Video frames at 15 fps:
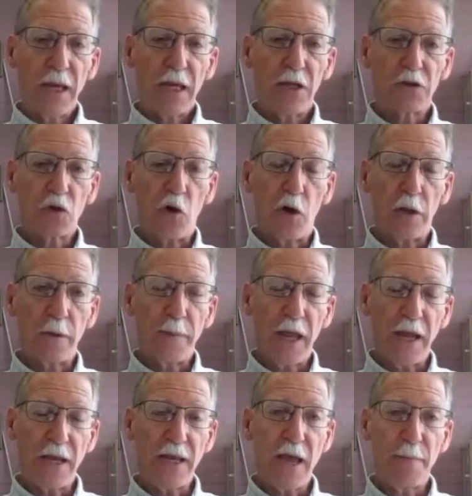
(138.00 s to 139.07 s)
is called the
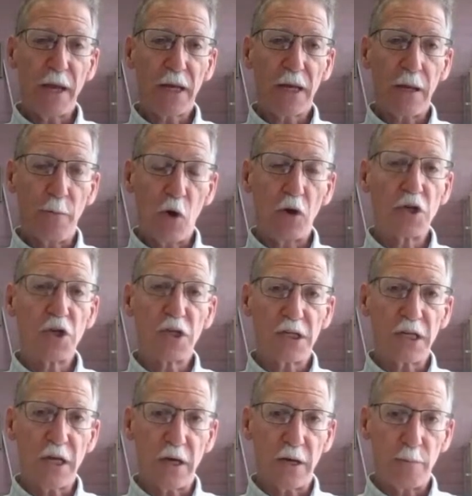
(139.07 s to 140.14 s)
Pandemic
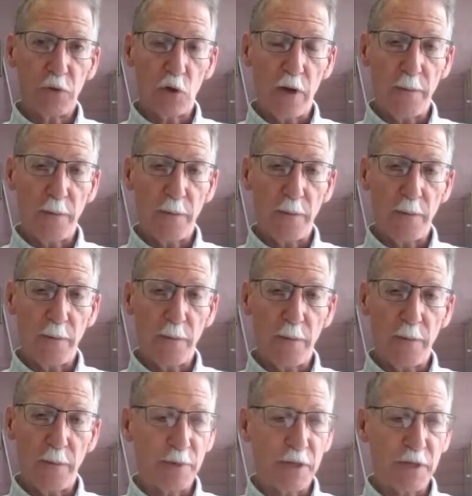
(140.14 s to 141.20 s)
Emergency Unemployment
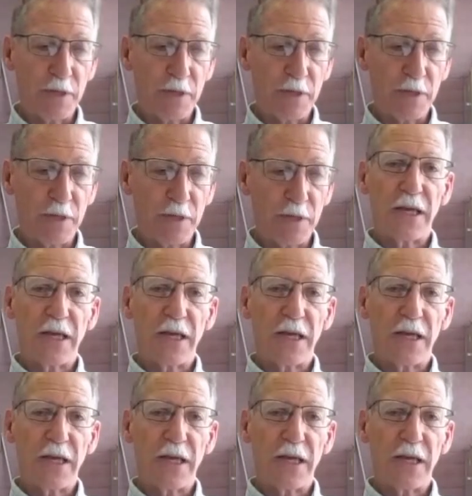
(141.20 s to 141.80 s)
Compensation.